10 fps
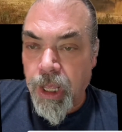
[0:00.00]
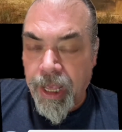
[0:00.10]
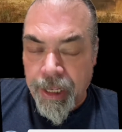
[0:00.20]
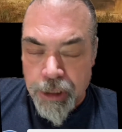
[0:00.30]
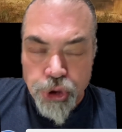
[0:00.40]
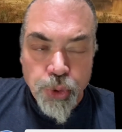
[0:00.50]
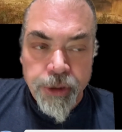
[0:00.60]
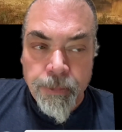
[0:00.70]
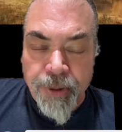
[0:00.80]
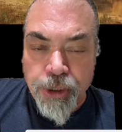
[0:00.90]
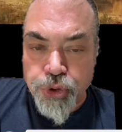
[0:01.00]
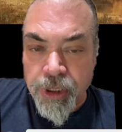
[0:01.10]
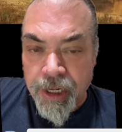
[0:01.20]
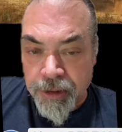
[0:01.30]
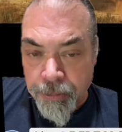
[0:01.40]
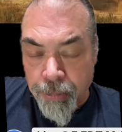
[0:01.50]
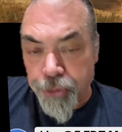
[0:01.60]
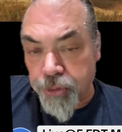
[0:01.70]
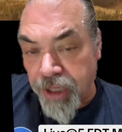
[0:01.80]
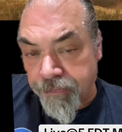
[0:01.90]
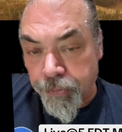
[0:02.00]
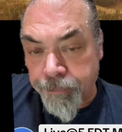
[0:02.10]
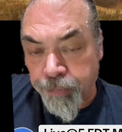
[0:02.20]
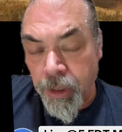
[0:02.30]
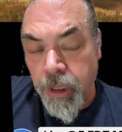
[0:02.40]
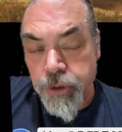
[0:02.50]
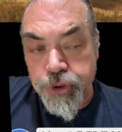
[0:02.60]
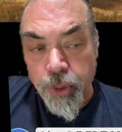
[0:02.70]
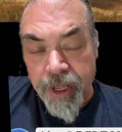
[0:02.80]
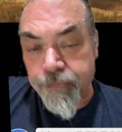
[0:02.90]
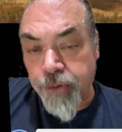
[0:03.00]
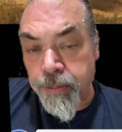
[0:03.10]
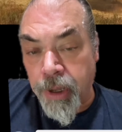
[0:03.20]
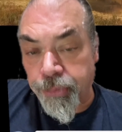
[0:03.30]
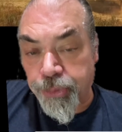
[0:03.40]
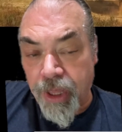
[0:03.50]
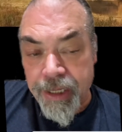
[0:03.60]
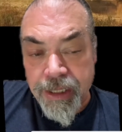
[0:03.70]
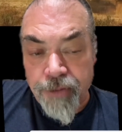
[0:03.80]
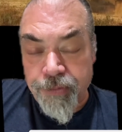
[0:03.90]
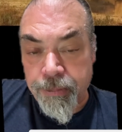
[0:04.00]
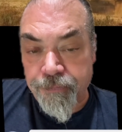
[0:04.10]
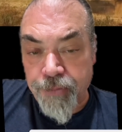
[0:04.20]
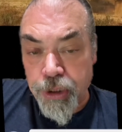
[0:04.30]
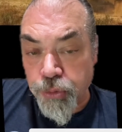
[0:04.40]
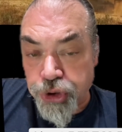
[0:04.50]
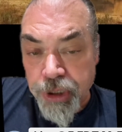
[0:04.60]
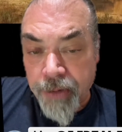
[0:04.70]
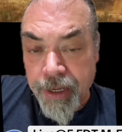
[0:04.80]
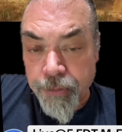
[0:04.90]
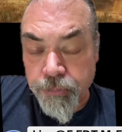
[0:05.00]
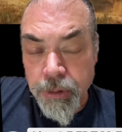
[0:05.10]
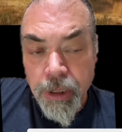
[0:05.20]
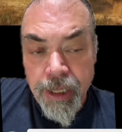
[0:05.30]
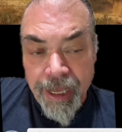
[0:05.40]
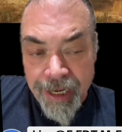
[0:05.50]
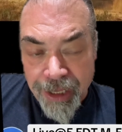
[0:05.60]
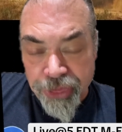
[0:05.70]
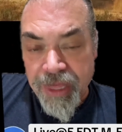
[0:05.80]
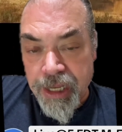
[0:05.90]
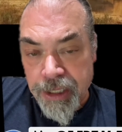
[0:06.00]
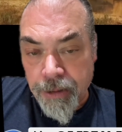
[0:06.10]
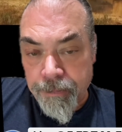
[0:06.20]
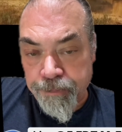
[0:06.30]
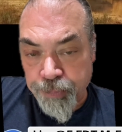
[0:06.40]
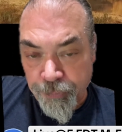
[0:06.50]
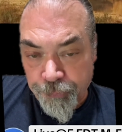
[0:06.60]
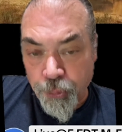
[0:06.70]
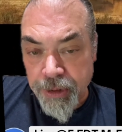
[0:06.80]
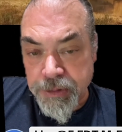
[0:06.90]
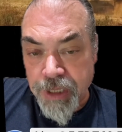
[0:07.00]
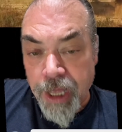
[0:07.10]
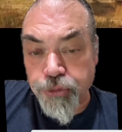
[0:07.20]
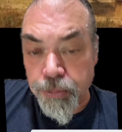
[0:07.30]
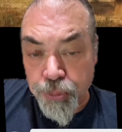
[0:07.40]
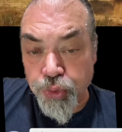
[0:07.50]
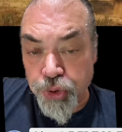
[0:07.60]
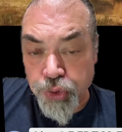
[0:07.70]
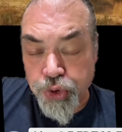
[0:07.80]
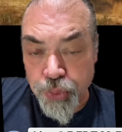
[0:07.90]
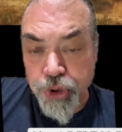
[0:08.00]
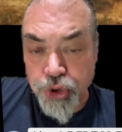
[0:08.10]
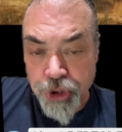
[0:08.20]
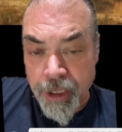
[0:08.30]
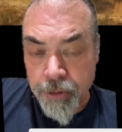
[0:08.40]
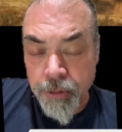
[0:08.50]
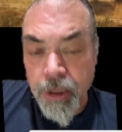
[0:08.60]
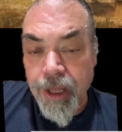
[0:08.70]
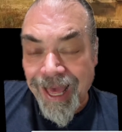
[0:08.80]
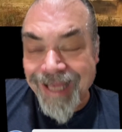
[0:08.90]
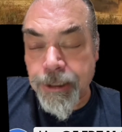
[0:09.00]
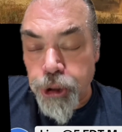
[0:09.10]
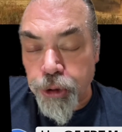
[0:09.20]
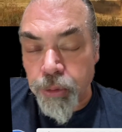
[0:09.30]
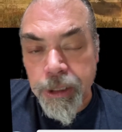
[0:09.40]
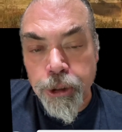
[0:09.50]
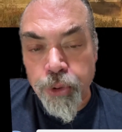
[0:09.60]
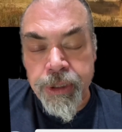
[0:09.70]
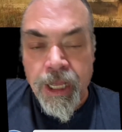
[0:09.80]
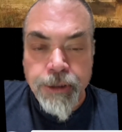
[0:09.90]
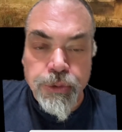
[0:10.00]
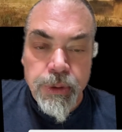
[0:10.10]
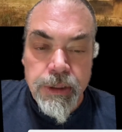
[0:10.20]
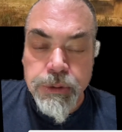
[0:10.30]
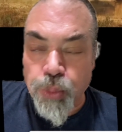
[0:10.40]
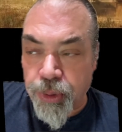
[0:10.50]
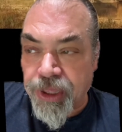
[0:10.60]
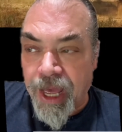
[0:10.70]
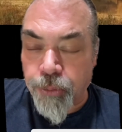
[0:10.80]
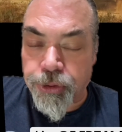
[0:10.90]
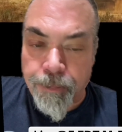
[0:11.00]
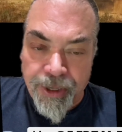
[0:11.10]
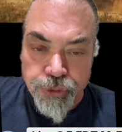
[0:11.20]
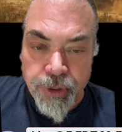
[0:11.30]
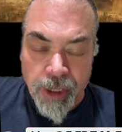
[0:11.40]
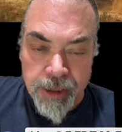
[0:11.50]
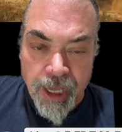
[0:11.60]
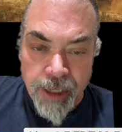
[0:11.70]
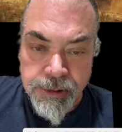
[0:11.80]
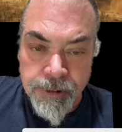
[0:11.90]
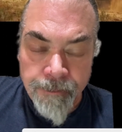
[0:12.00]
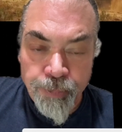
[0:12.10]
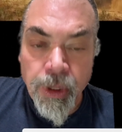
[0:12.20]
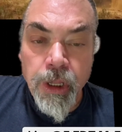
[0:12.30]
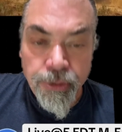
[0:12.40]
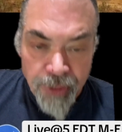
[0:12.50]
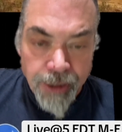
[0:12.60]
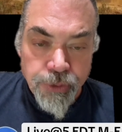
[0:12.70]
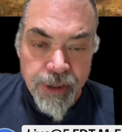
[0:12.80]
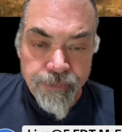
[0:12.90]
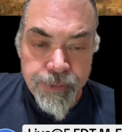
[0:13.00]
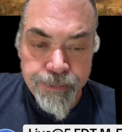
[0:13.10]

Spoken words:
and he joined the Patreon at the mother level. So every month I give him a video shout out, and I thank him for his contributions to this channel. I literally could not do this without the Patreon guys. Thank you, David.